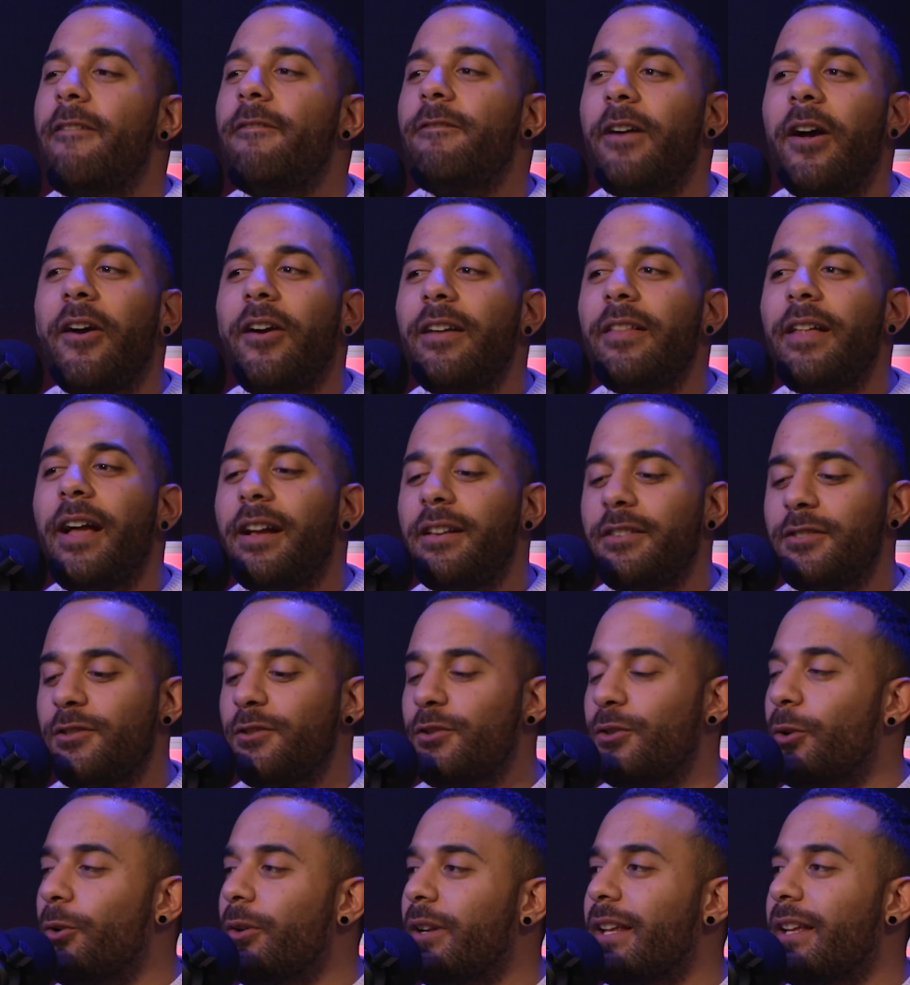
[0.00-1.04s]
a very like
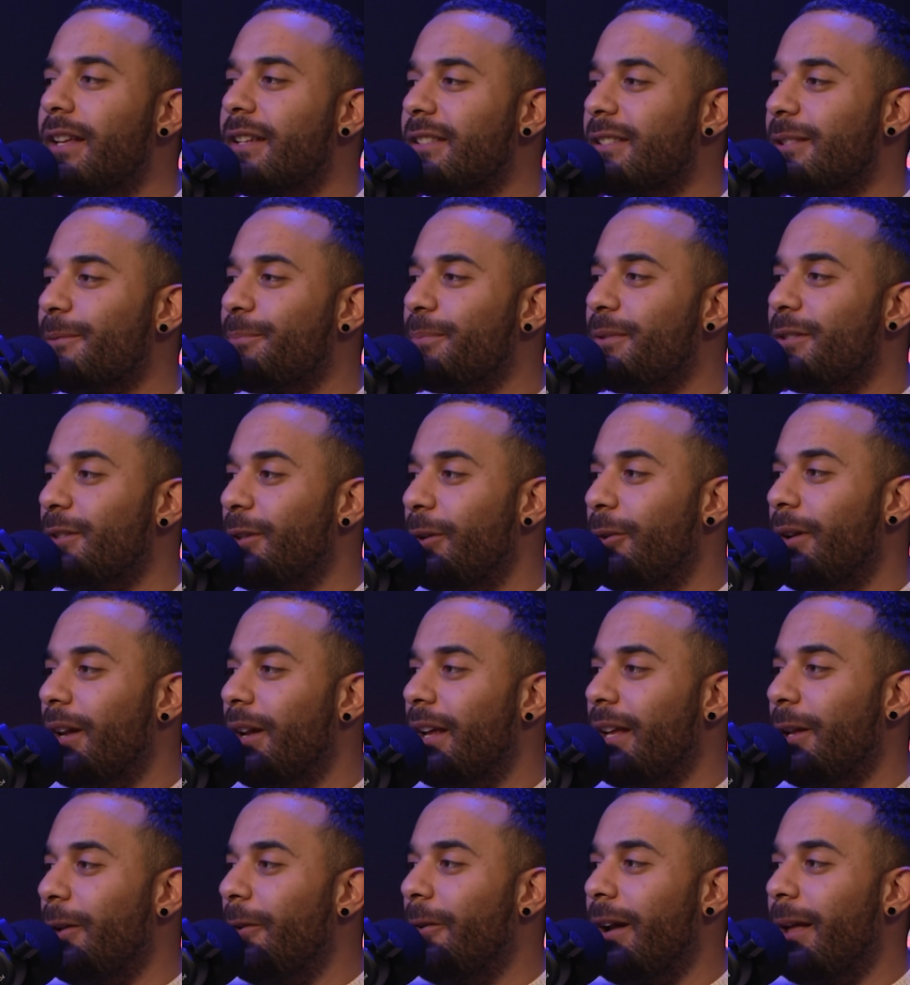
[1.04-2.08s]
studious
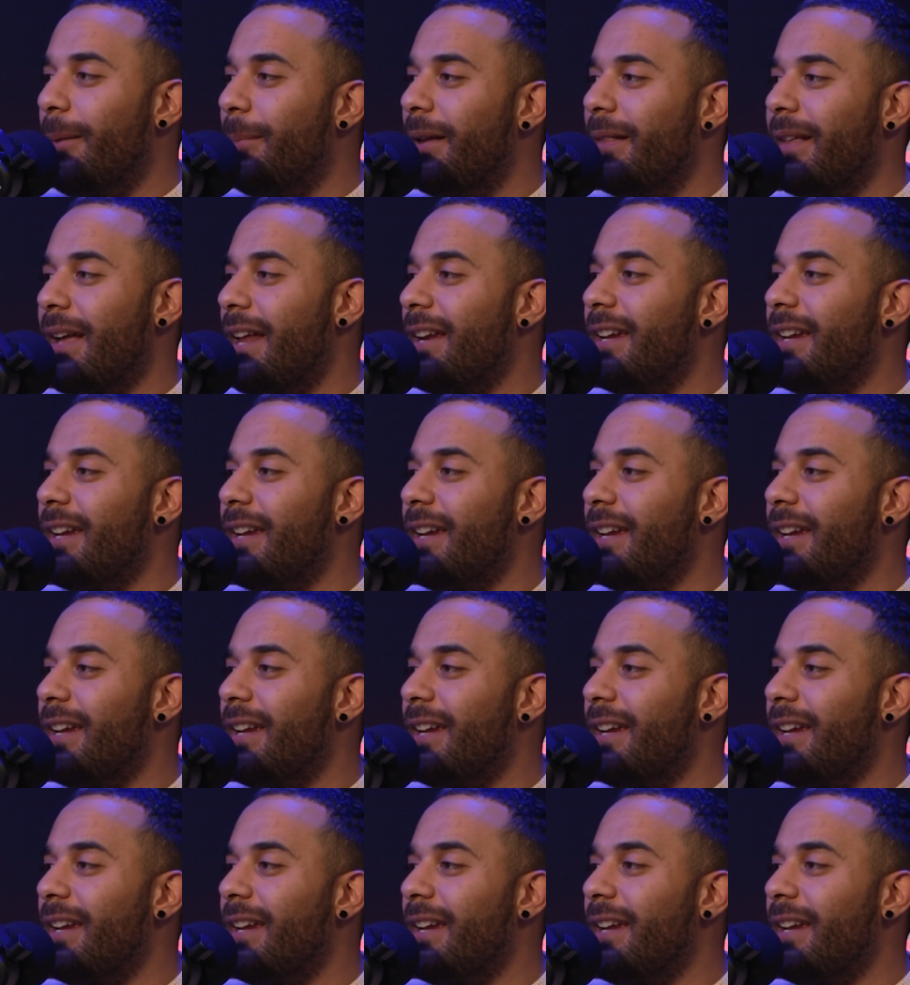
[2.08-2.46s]
student, you know what I mean?